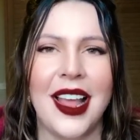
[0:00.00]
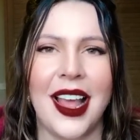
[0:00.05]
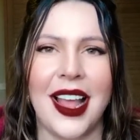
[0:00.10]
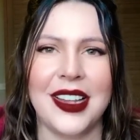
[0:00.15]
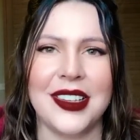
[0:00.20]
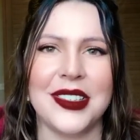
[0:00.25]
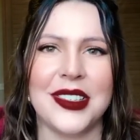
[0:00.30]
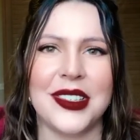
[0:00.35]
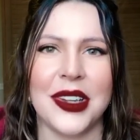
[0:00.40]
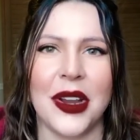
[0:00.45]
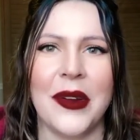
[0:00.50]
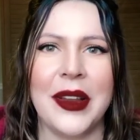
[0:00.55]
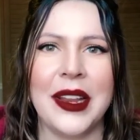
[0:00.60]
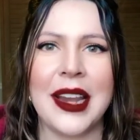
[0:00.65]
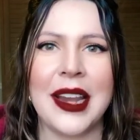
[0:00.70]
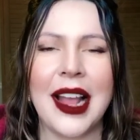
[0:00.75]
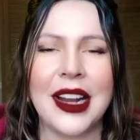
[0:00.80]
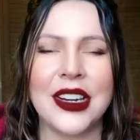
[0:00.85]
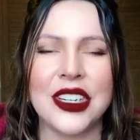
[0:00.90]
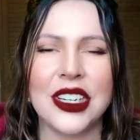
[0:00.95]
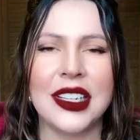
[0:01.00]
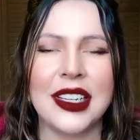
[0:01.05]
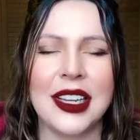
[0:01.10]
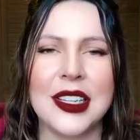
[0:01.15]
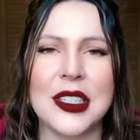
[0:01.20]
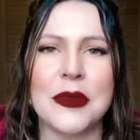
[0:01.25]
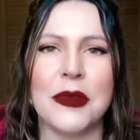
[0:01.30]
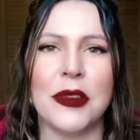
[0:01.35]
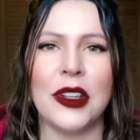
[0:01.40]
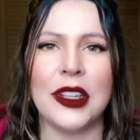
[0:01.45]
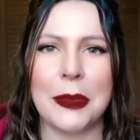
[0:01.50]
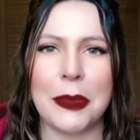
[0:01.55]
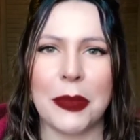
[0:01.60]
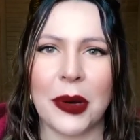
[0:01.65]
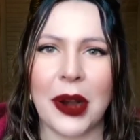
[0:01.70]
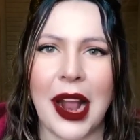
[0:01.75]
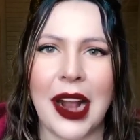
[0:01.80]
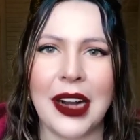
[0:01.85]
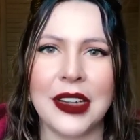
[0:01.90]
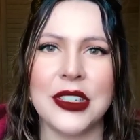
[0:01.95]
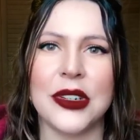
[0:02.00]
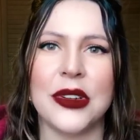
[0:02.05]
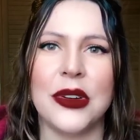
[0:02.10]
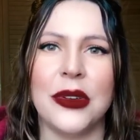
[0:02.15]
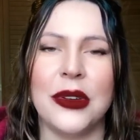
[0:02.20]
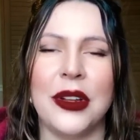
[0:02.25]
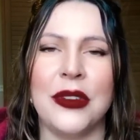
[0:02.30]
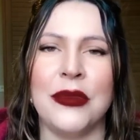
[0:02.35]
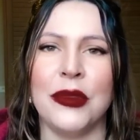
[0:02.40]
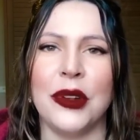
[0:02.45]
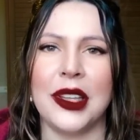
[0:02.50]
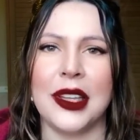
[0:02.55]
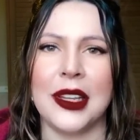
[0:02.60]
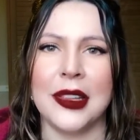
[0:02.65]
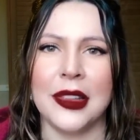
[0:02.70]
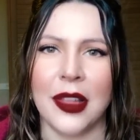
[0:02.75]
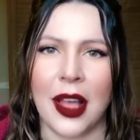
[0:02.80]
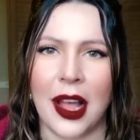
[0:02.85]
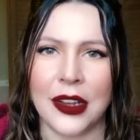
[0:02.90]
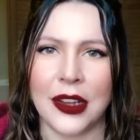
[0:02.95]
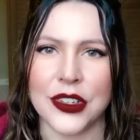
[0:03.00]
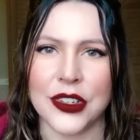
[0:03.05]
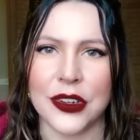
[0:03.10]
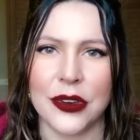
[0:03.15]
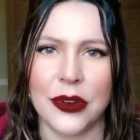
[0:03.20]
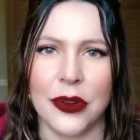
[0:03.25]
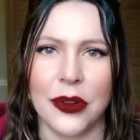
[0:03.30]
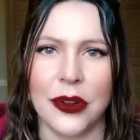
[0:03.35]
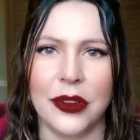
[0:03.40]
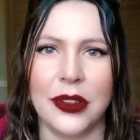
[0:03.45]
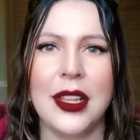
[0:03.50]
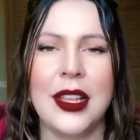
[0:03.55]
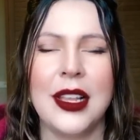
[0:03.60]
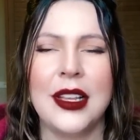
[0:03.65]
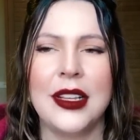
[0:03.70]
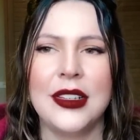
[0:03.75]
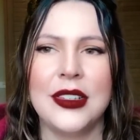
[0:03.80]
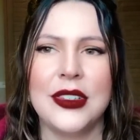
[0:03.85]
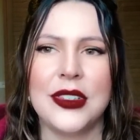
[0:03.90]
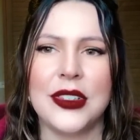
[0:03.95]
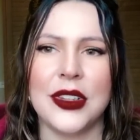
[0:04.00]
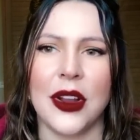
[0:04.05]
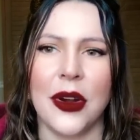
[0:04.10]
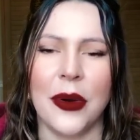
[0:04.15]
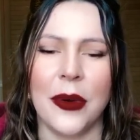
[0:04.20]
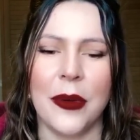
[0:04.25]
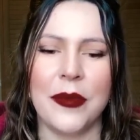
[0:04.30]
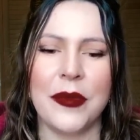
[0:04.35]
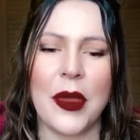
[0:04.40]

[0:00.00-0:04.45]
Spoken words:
And so it actually is really practical and really logical. So